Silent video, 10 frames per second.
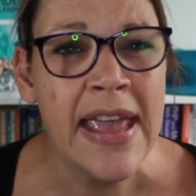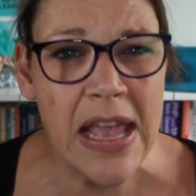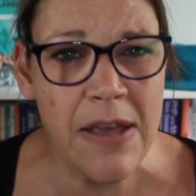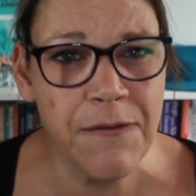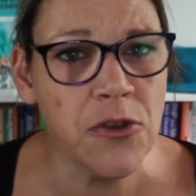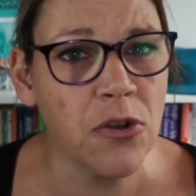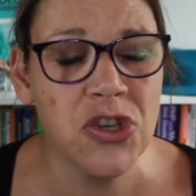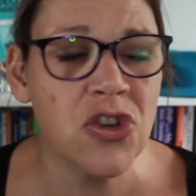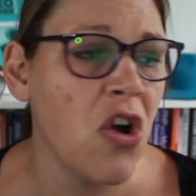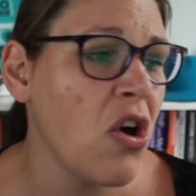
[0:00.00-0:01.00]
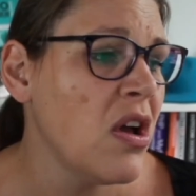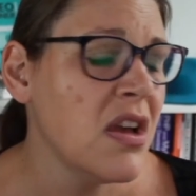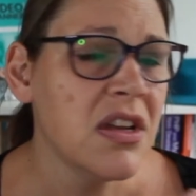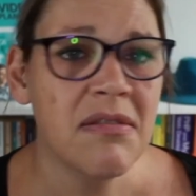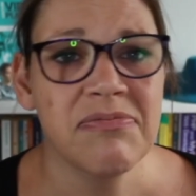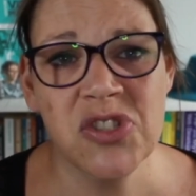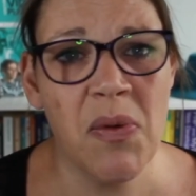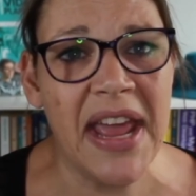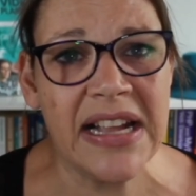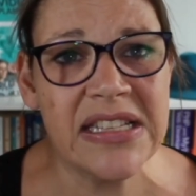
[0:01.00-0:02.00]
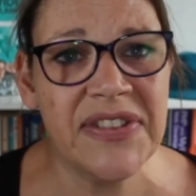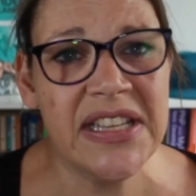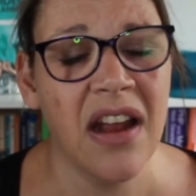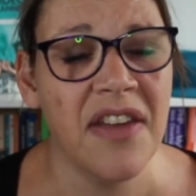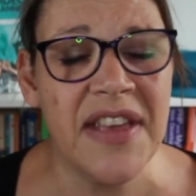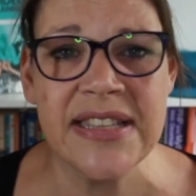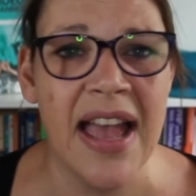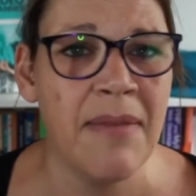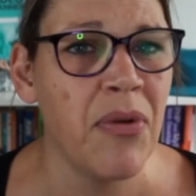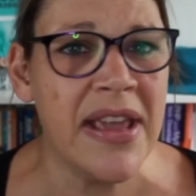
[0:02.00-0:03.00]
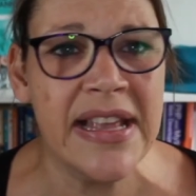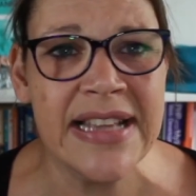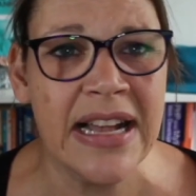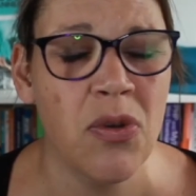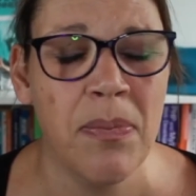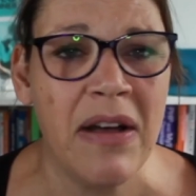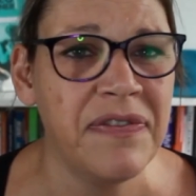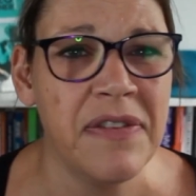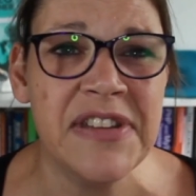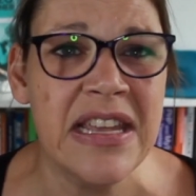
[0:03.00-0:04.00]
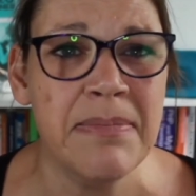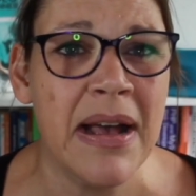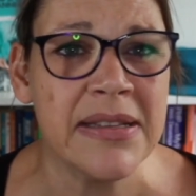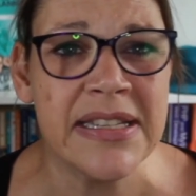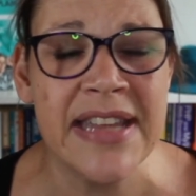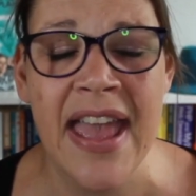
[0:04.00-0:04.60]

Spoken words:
If you're not sure, do an activity like this and break it down to about 50 emails a day,